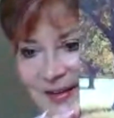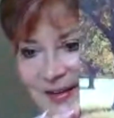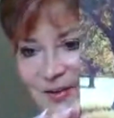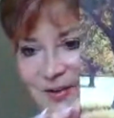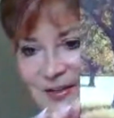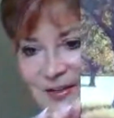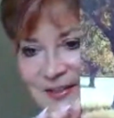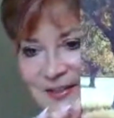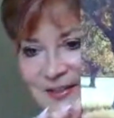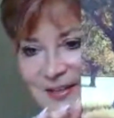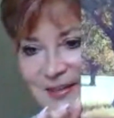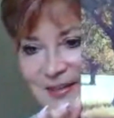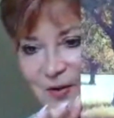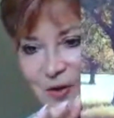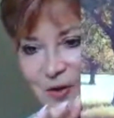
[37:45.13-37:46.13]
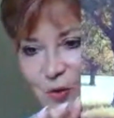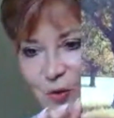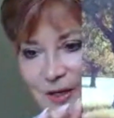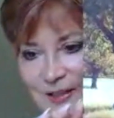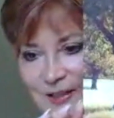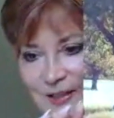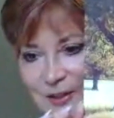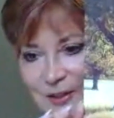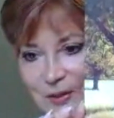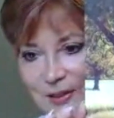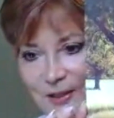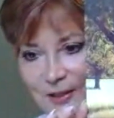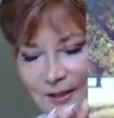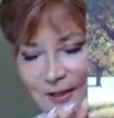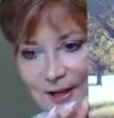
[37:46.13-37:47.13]
you can see they're
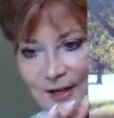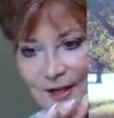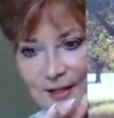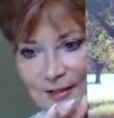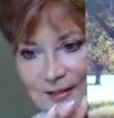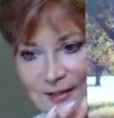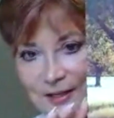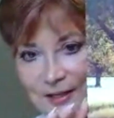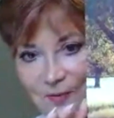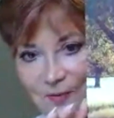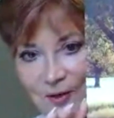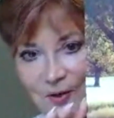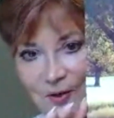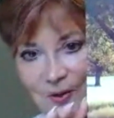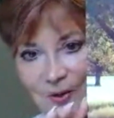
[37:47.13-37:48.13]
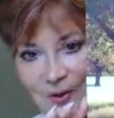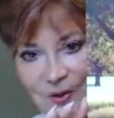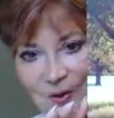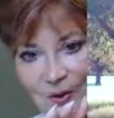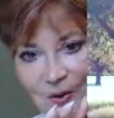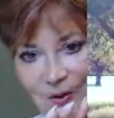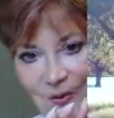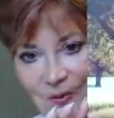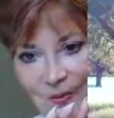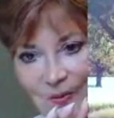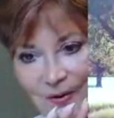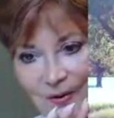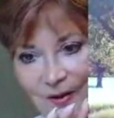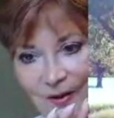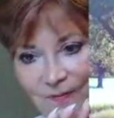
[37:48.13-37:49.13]
translucent, and he's giving
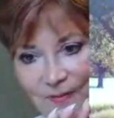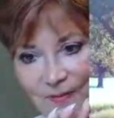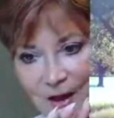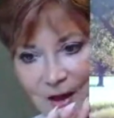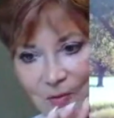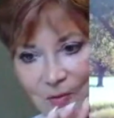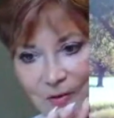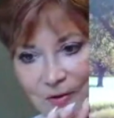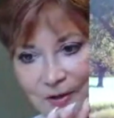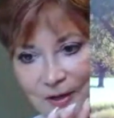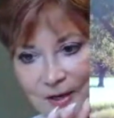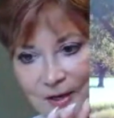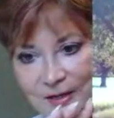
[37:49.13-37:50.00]
her a flower.